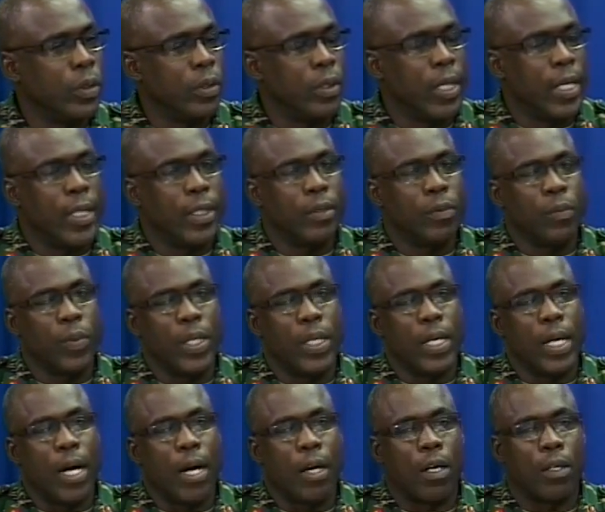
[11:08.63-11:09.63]
Right? We
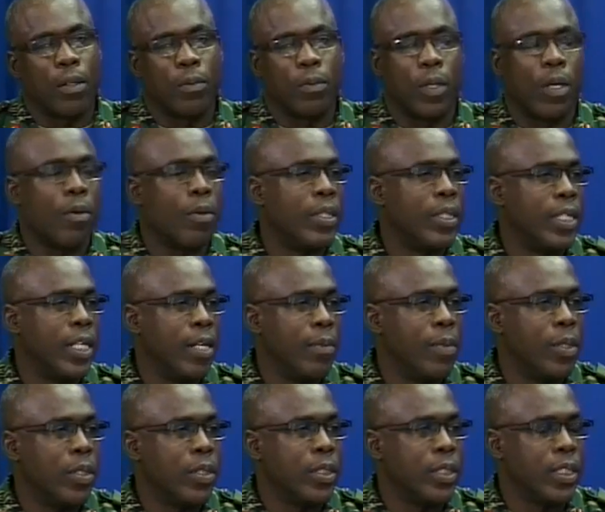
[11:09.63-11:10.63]
are our
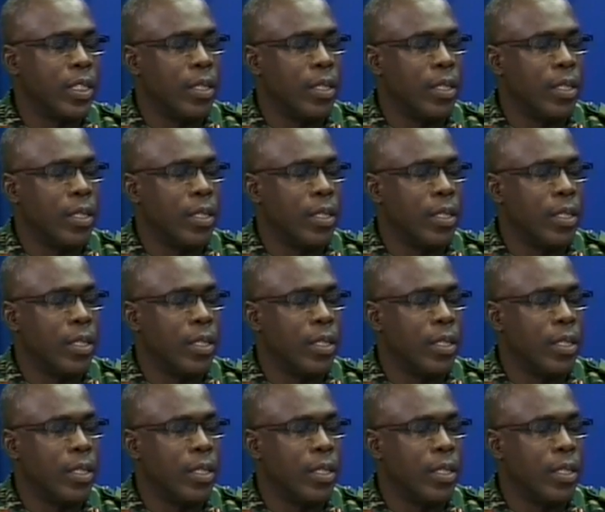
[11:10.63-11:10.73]
neighbor's